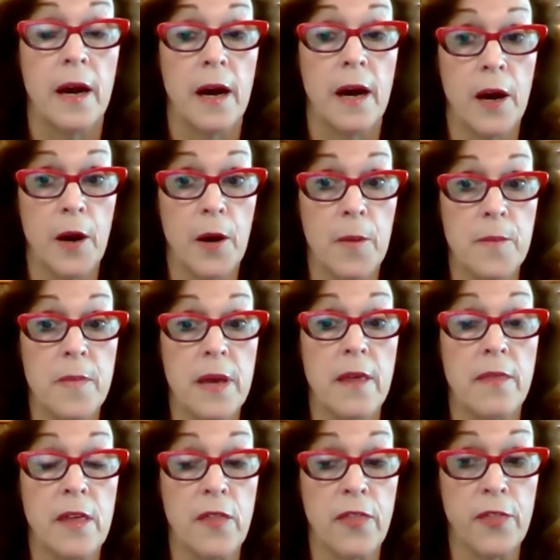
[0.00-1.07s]
Um,
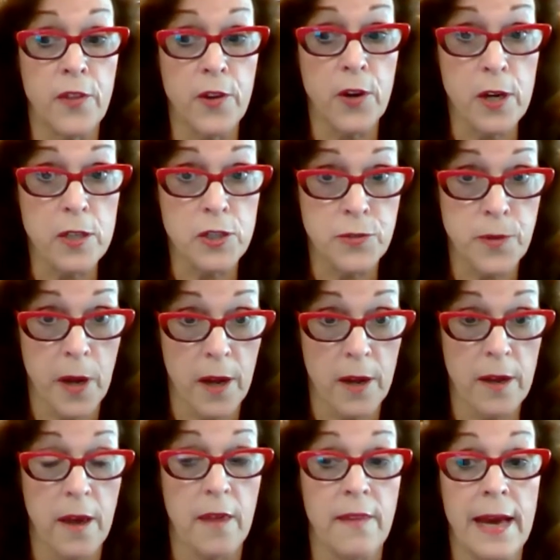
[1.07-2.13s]
the third drug
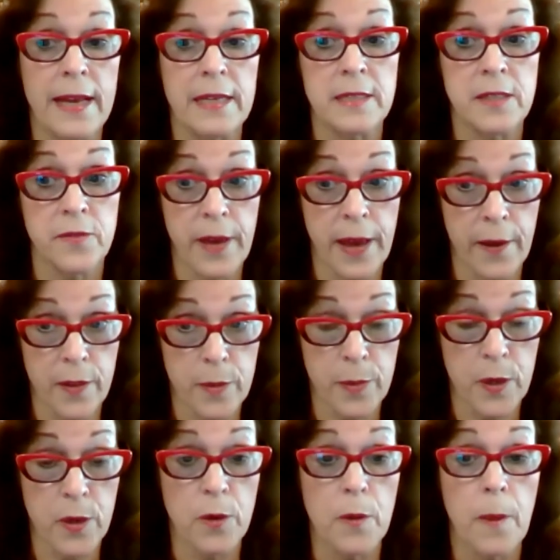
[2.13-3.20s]
that is
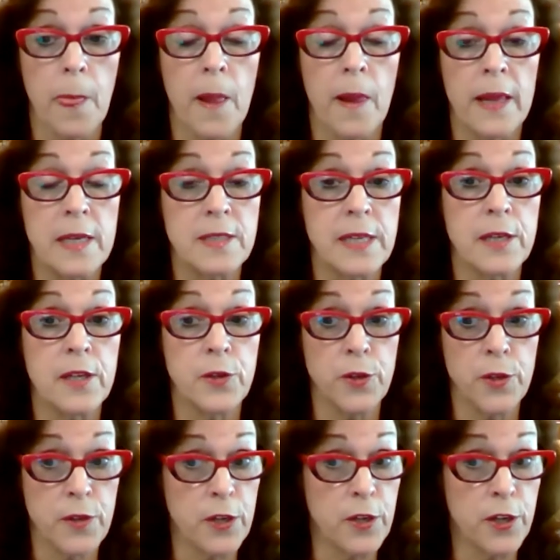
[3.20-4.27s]
available is
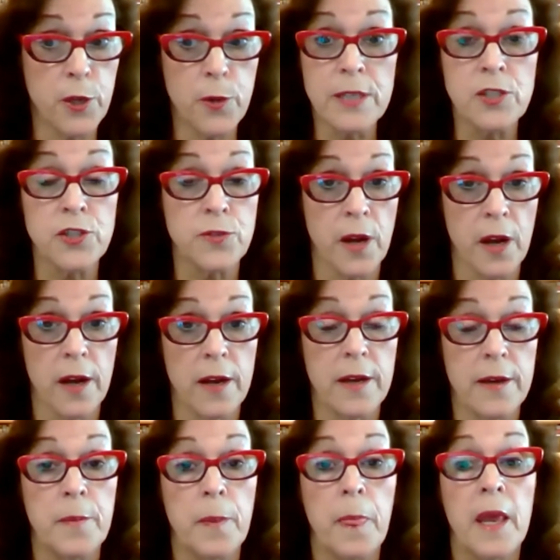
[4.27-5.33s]
in the newest drug
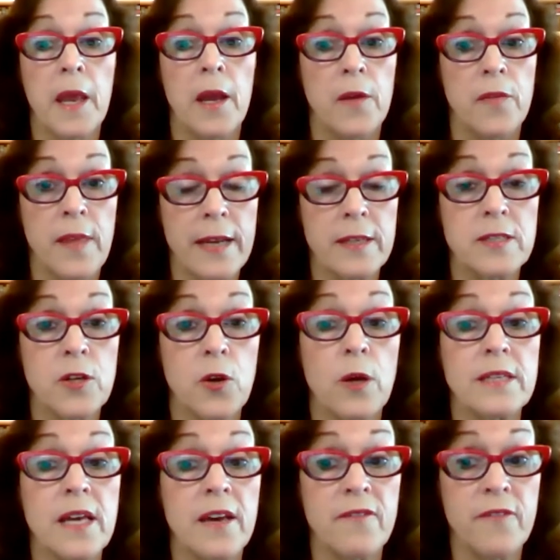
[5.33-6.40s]
that is
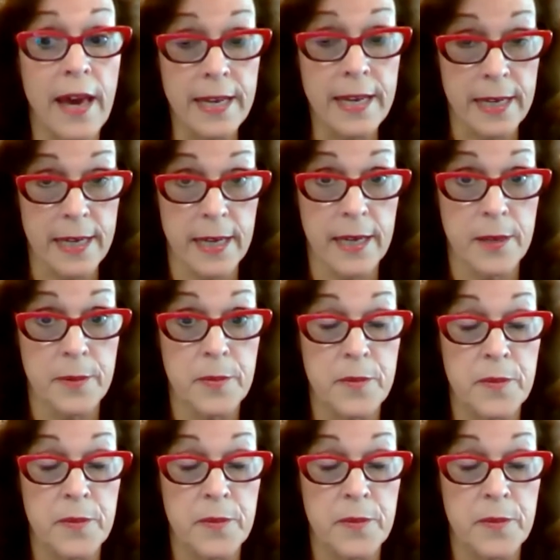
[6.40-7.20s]
called Avenity.